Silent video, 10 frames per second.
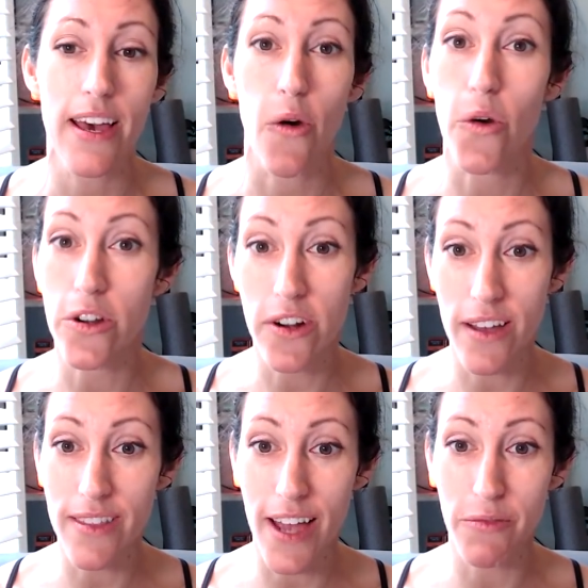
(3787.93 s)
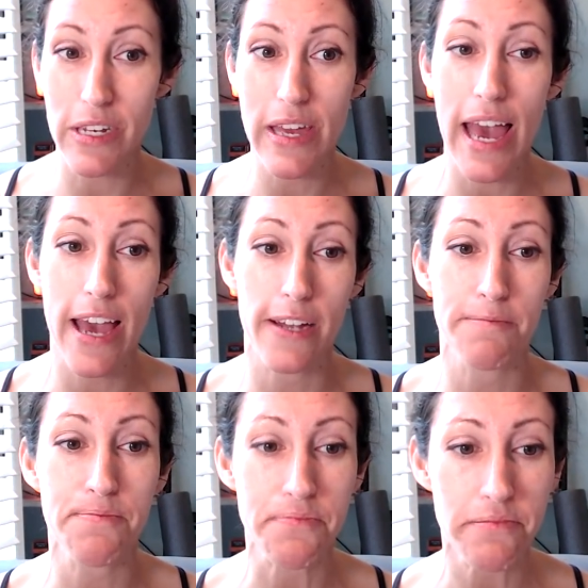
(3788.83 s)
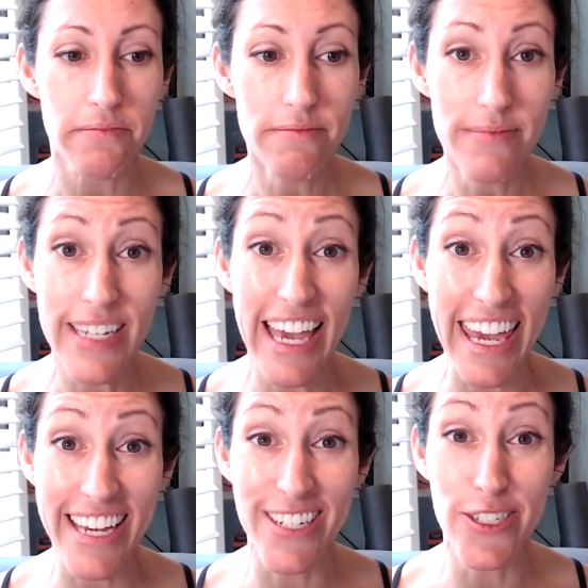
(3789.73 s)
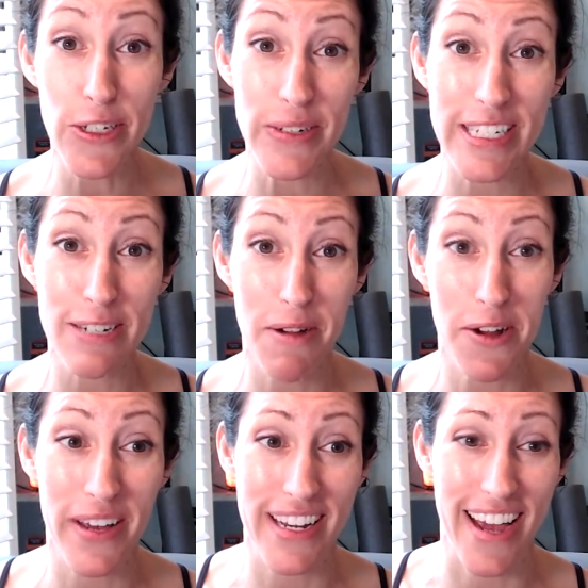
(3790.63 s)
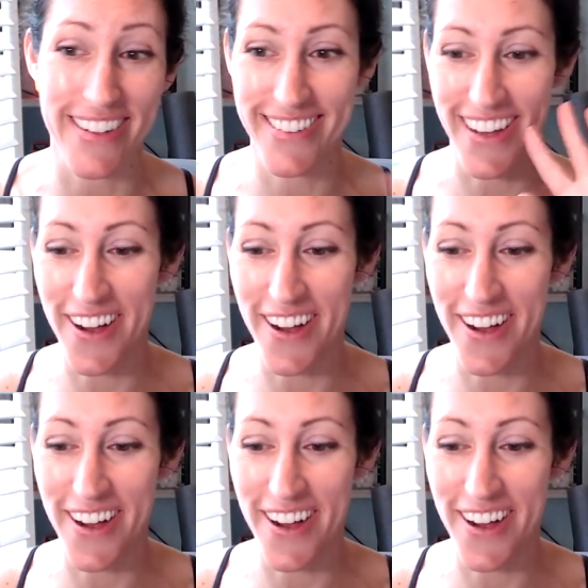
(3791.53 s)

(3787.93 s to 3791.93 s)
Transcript: order online when you can, and tune in tomorrow at nine.